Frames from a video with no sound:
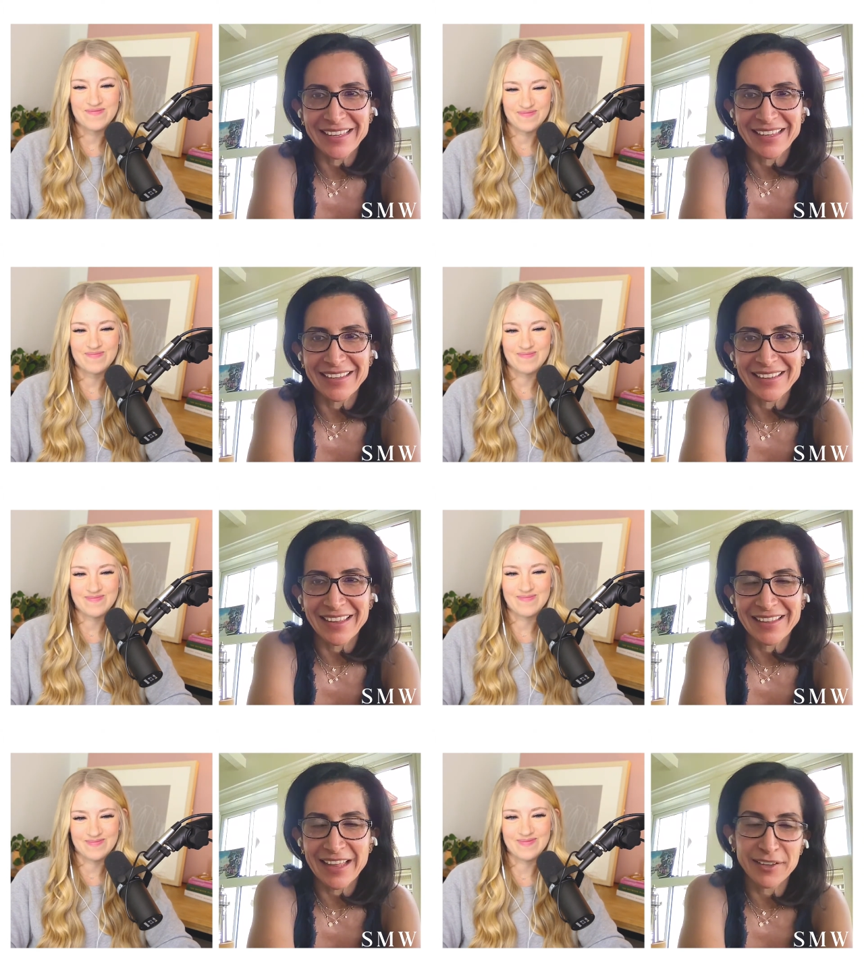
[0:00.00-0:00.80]
Speaker 1: That
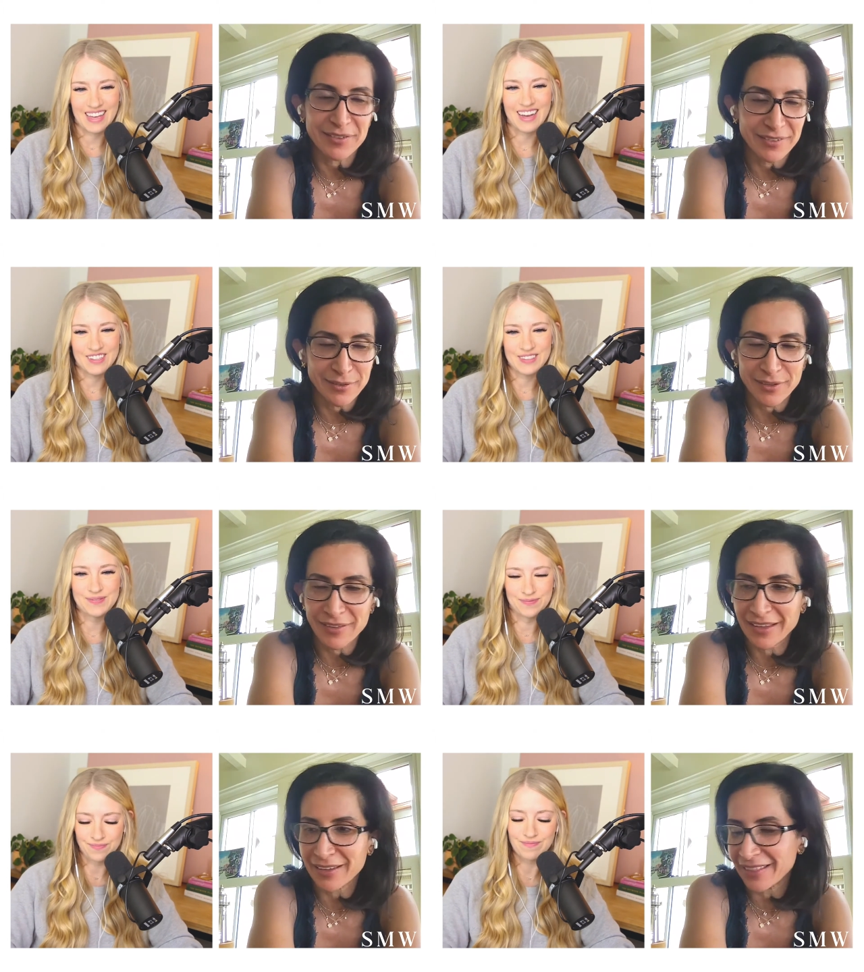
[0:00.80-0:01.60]
then that's sort
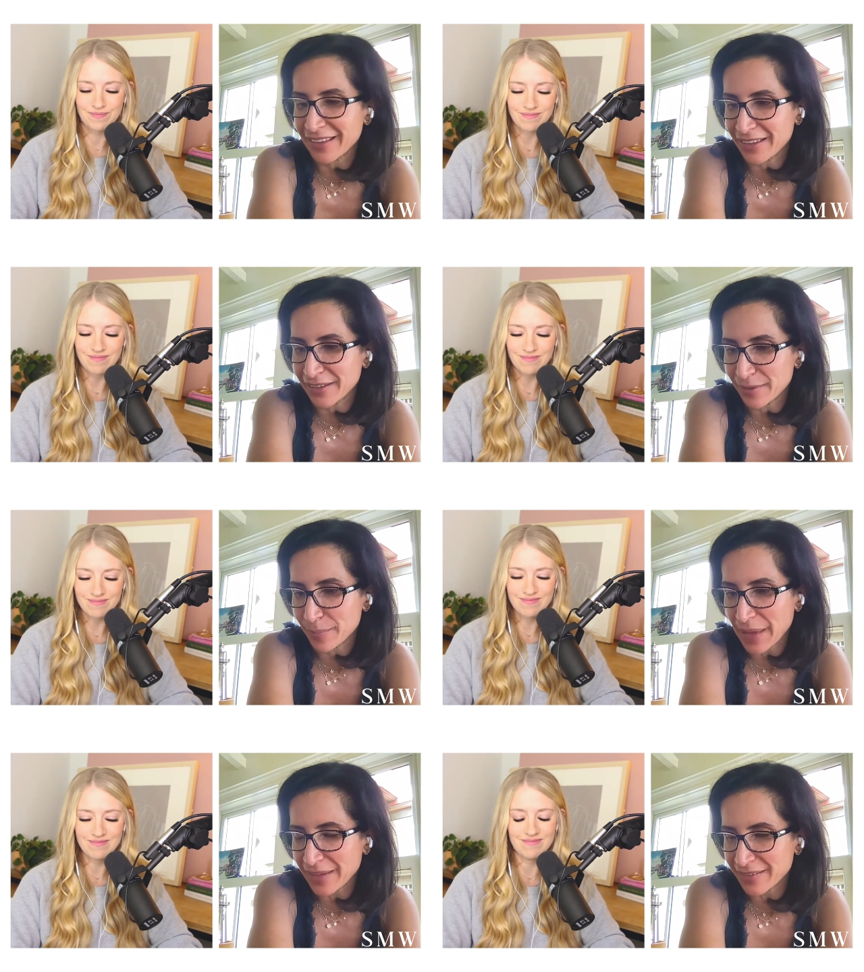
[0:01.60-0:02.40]
of the the
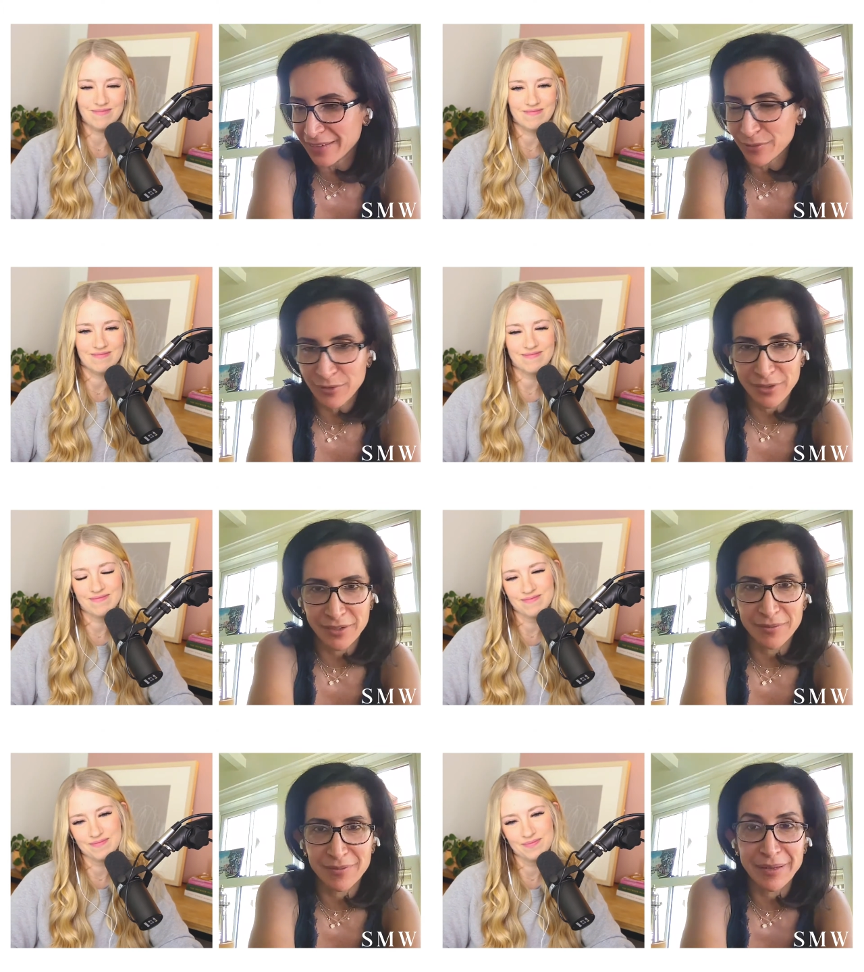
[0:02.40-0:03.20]
basis
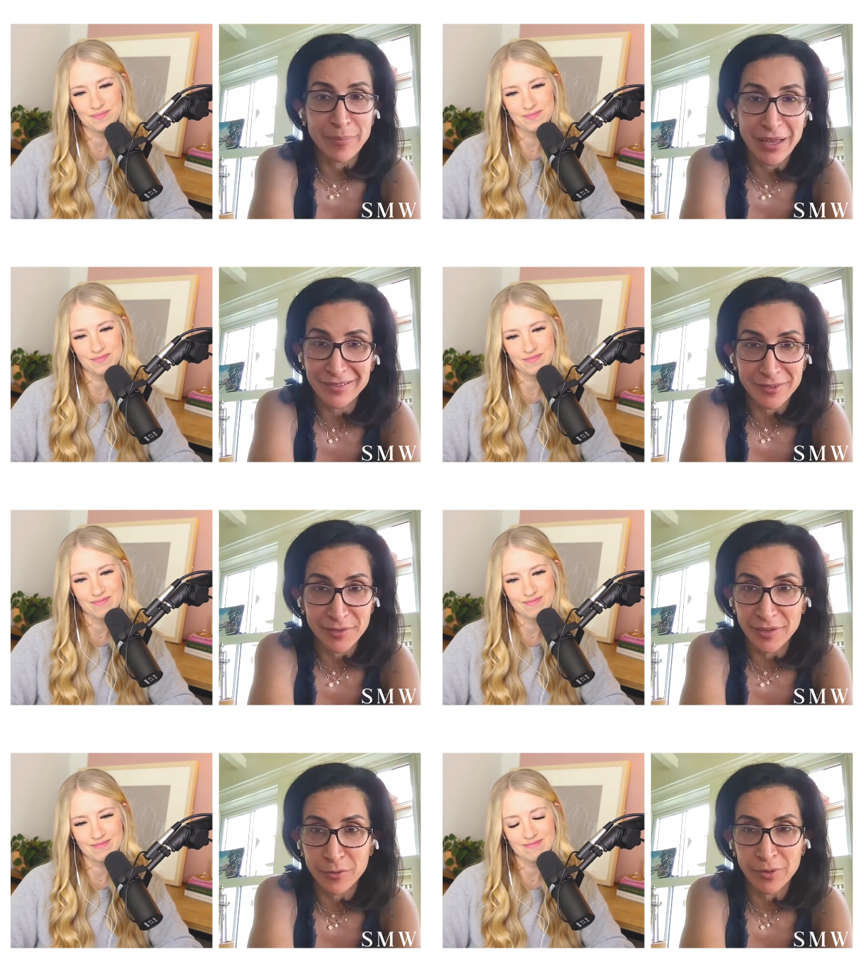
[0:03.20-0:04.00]
for
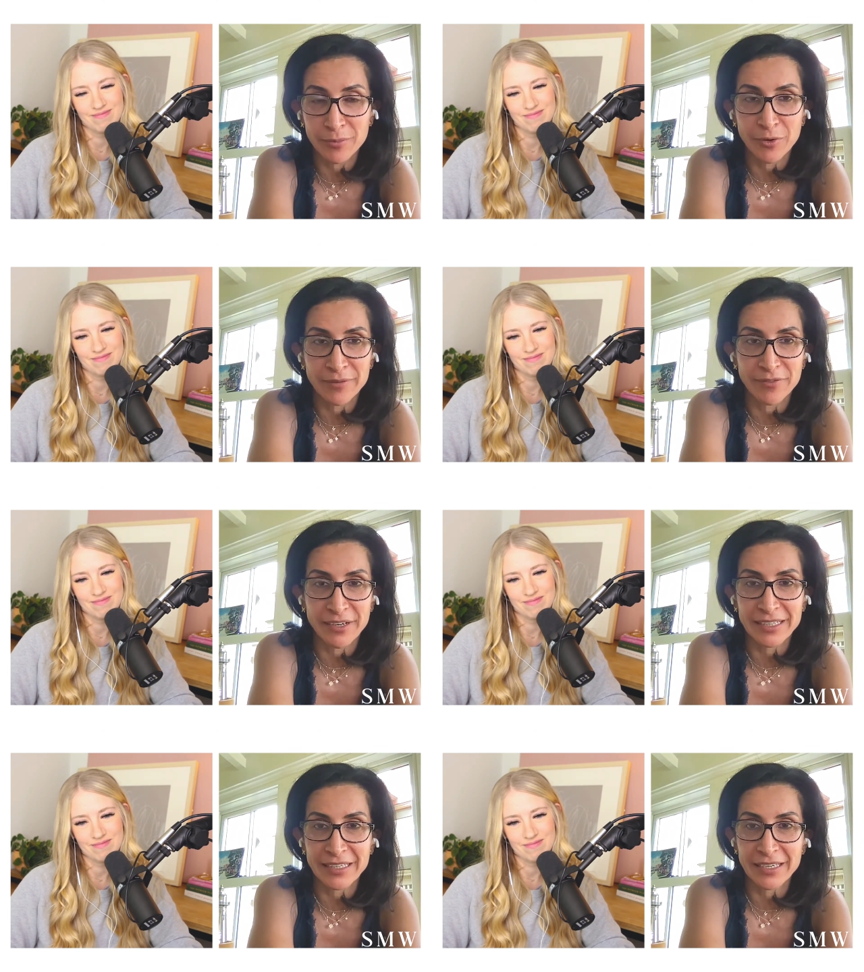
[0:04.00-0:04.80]
imposter syndrome, quite
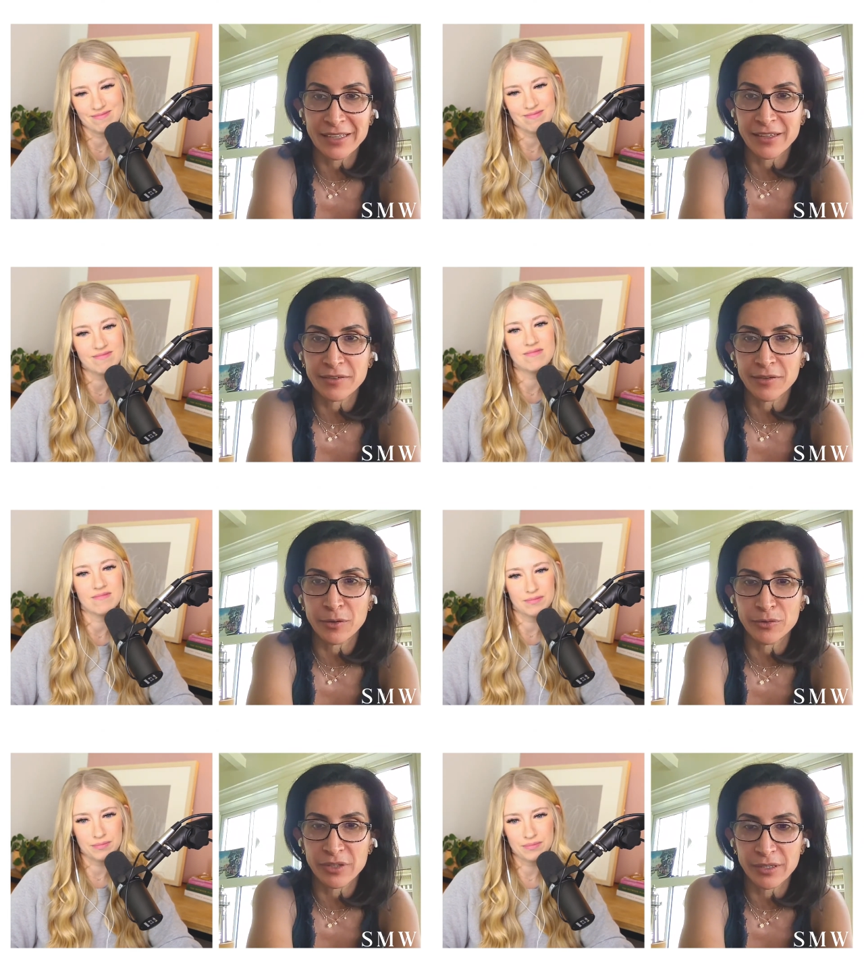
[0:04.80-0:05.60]
frankly, and
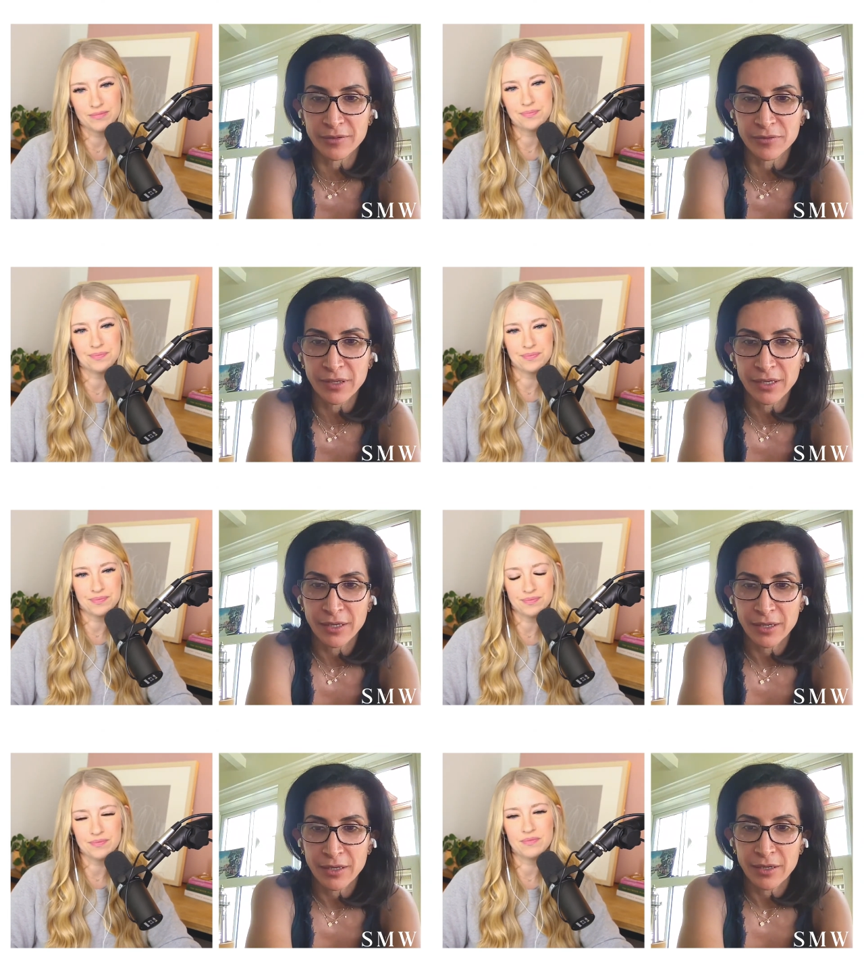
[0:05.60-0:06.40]
this notion of
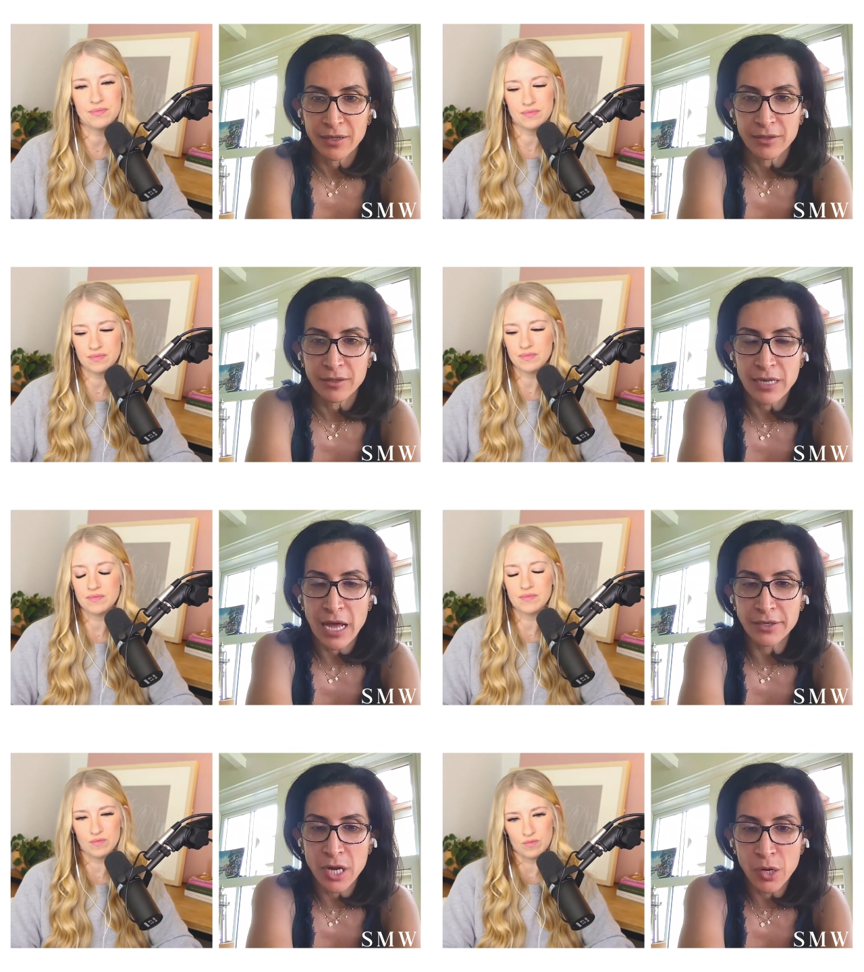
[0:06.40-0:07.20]

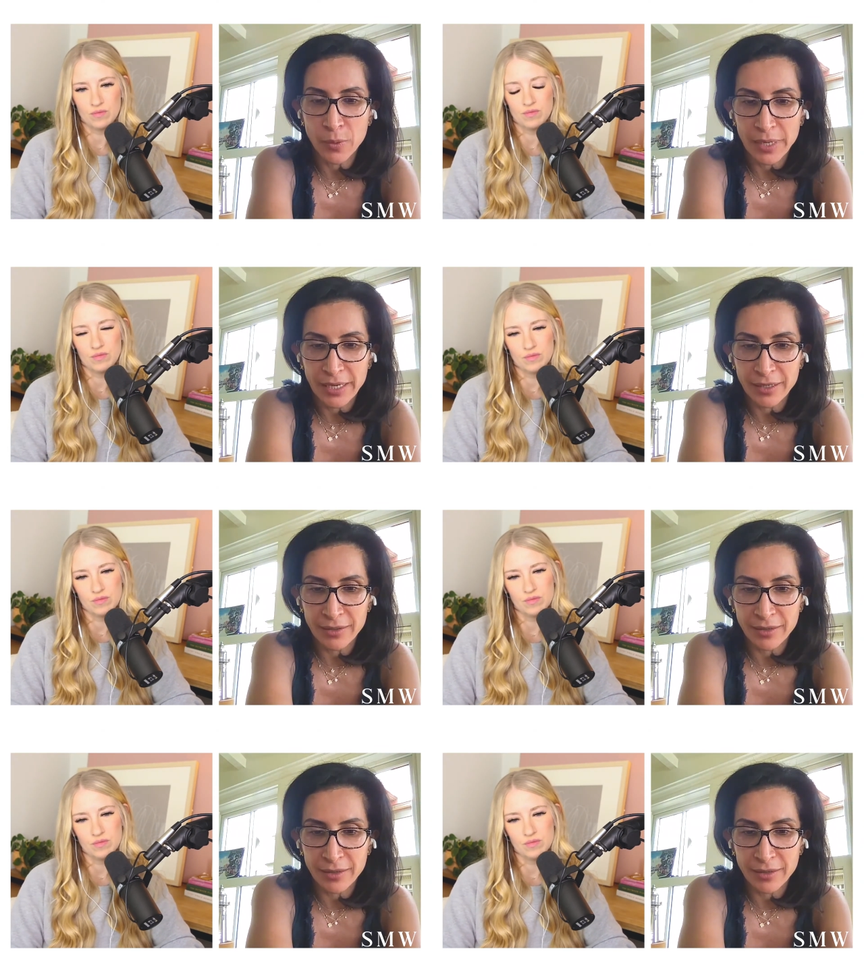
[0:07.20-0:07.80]
not knowing